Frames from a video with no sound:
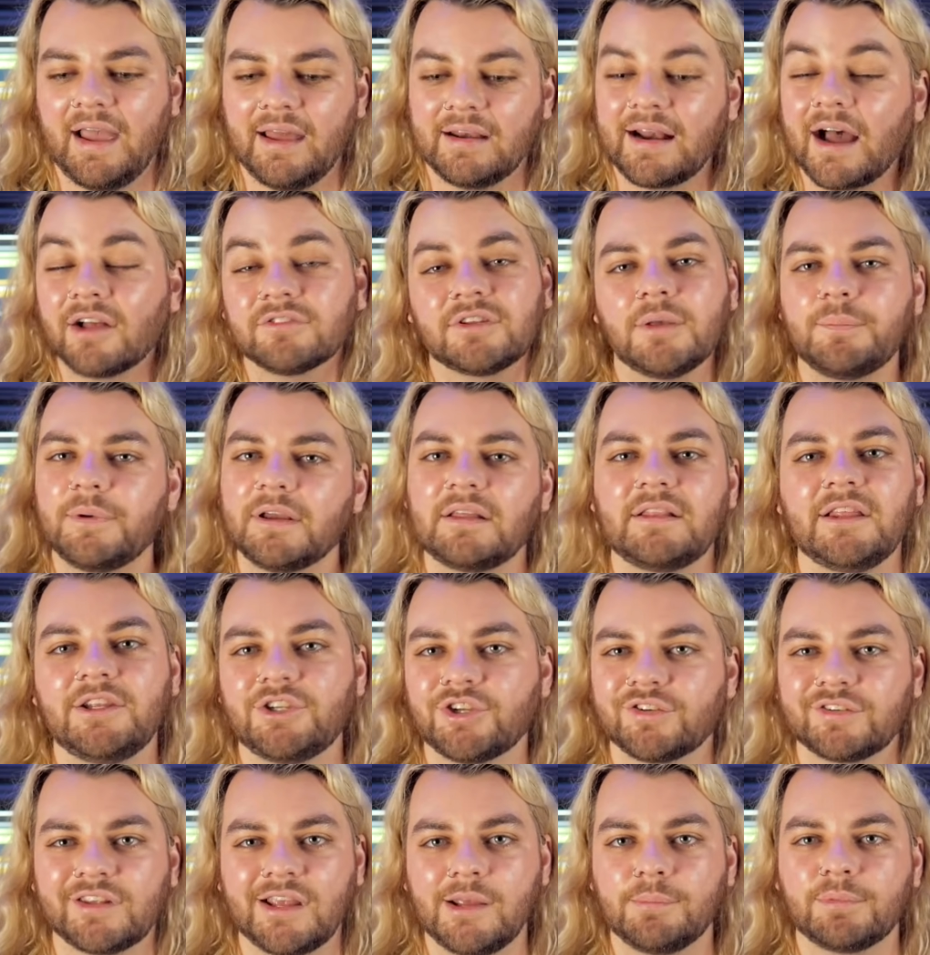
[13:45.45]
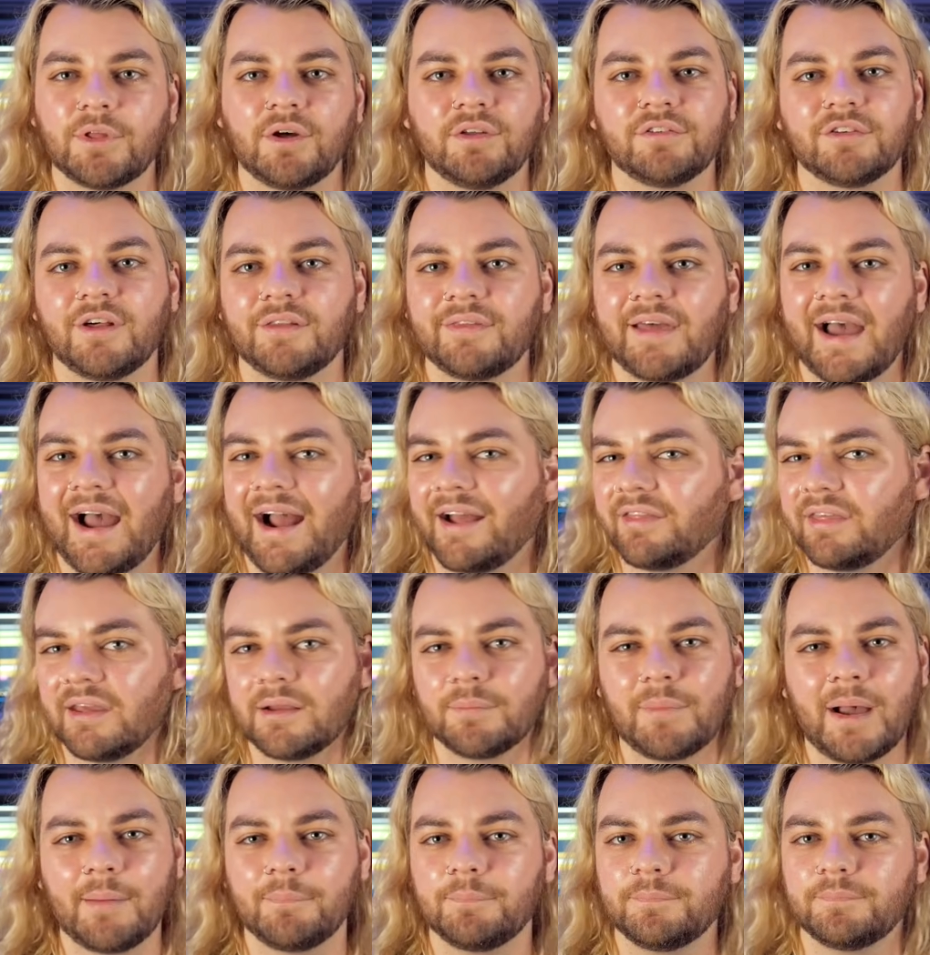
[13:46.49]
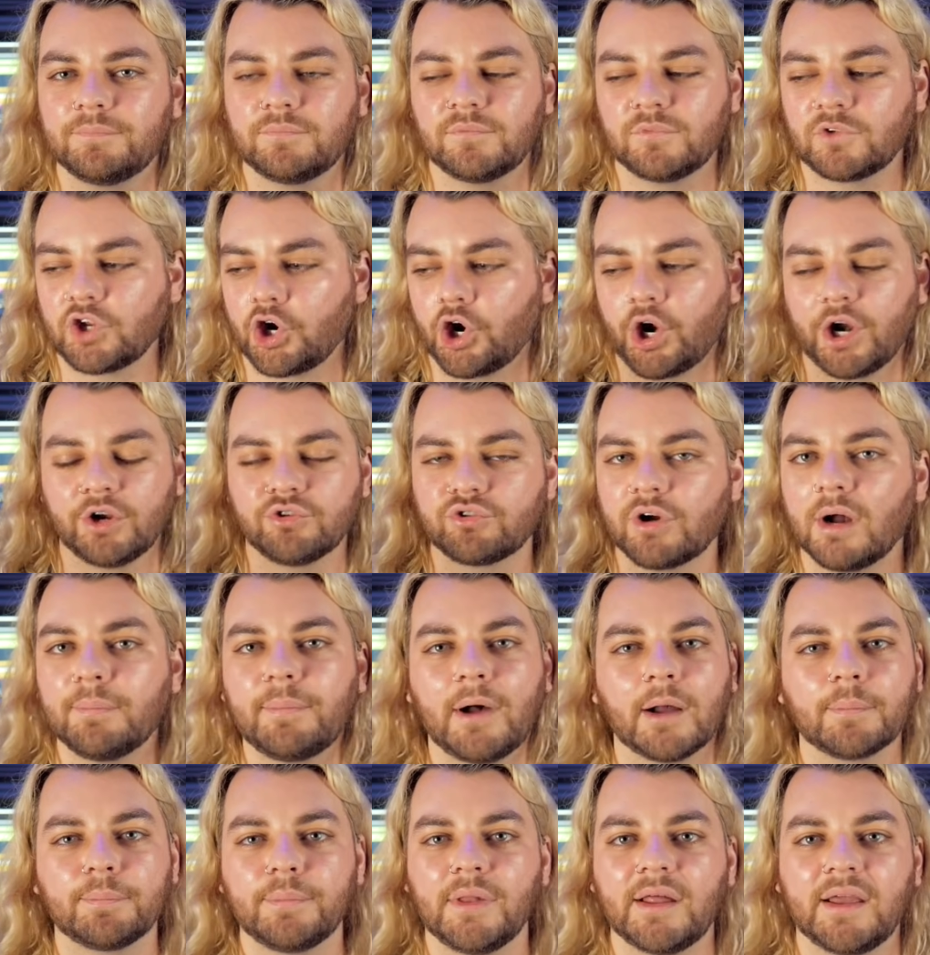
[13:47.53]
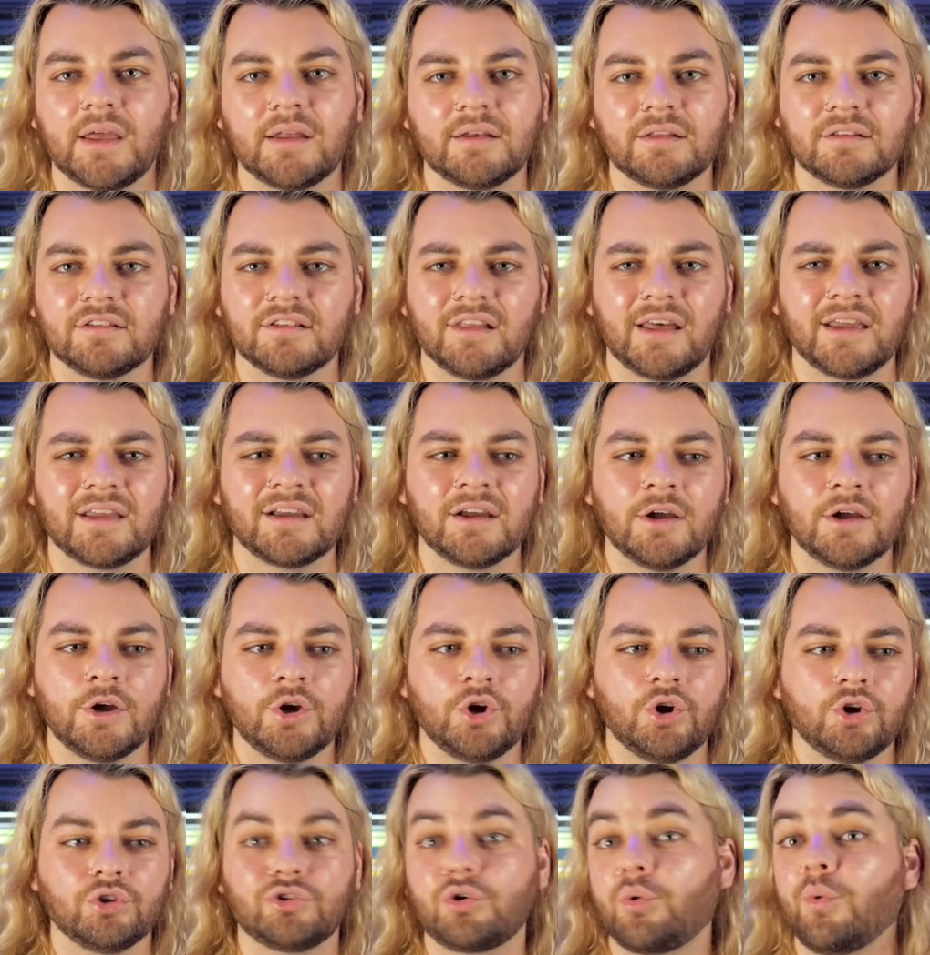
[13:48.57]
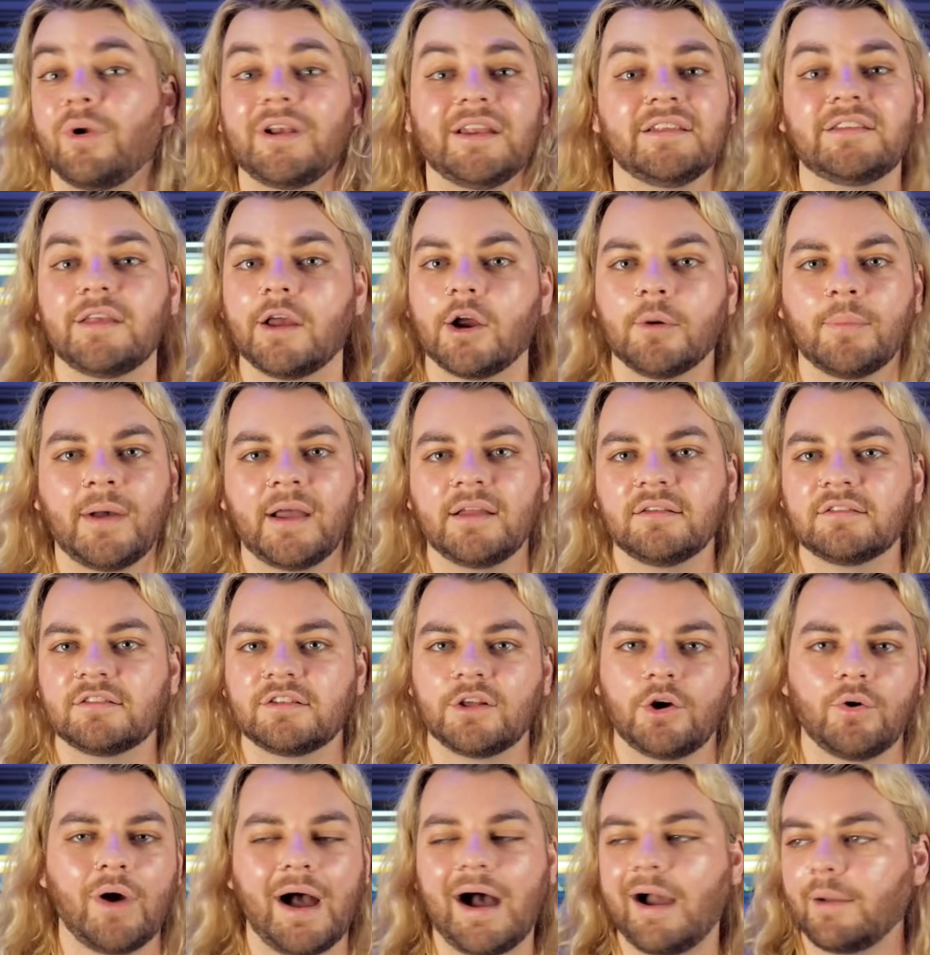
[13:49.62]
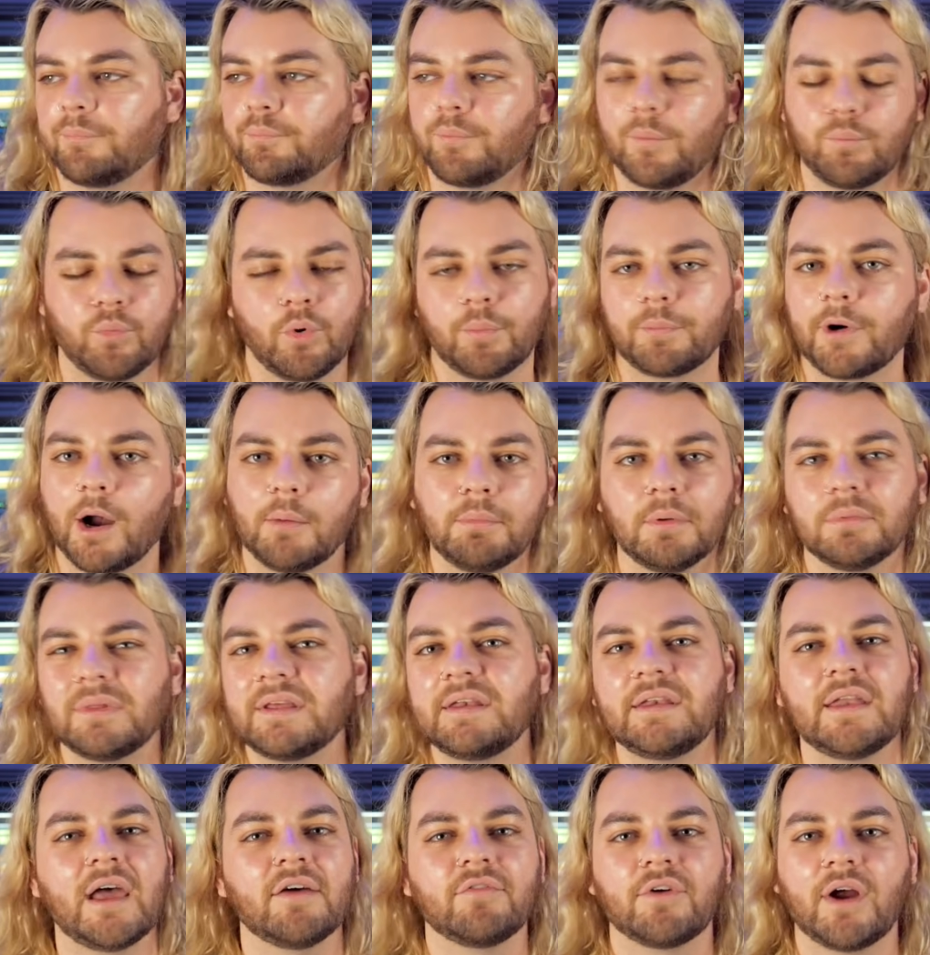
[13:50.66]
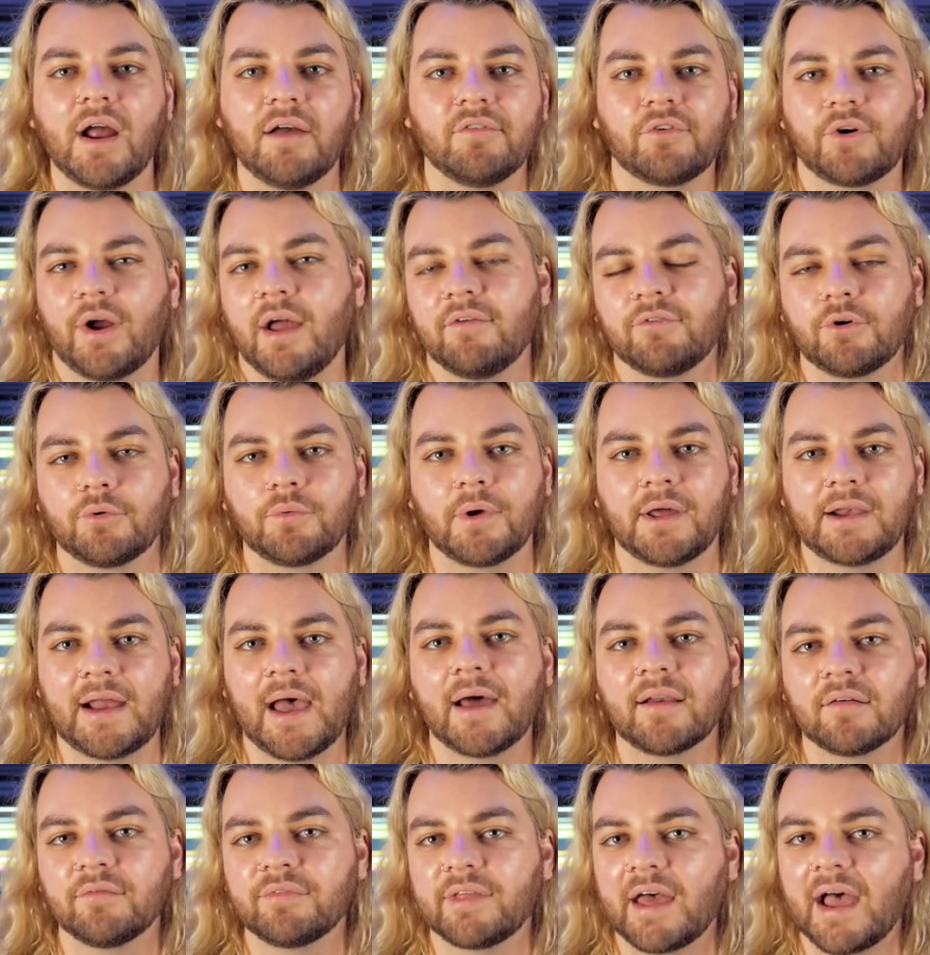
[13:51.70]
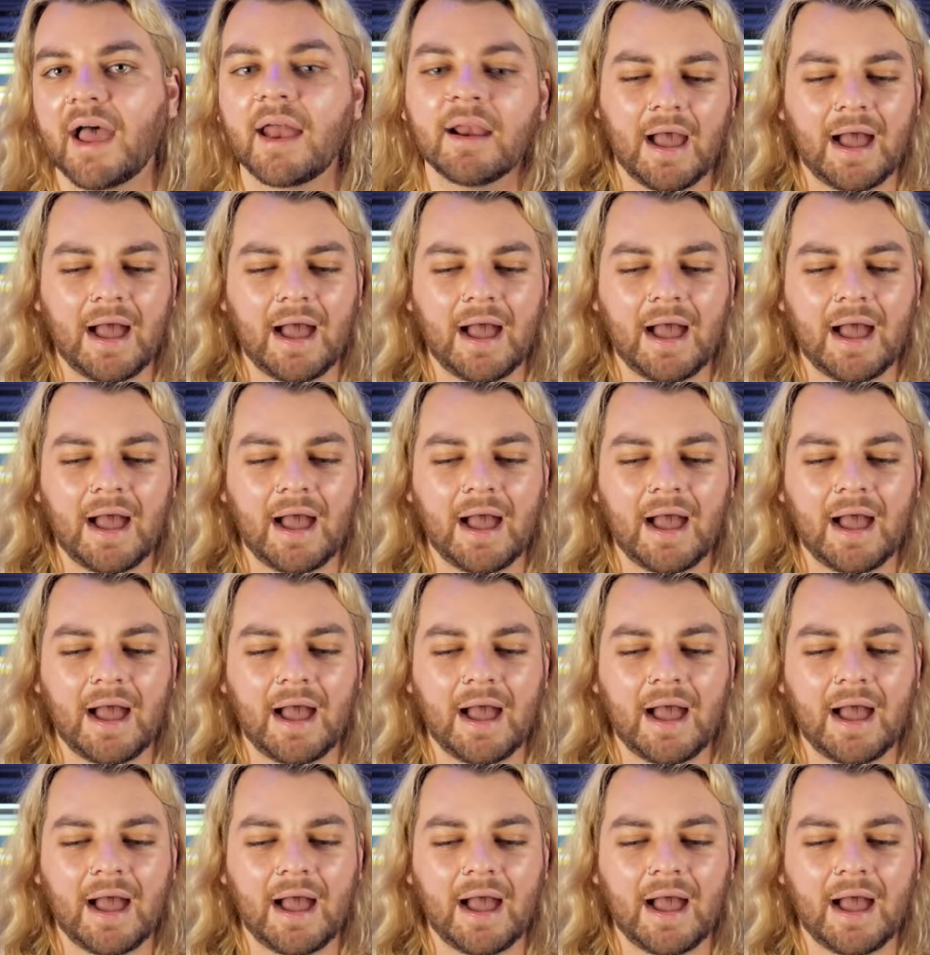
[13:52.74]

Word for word: And I'll typically just keep those on that. I think my current Dropbox plan is like 20 terabytes, so I will probably never, ever, ever run out of that.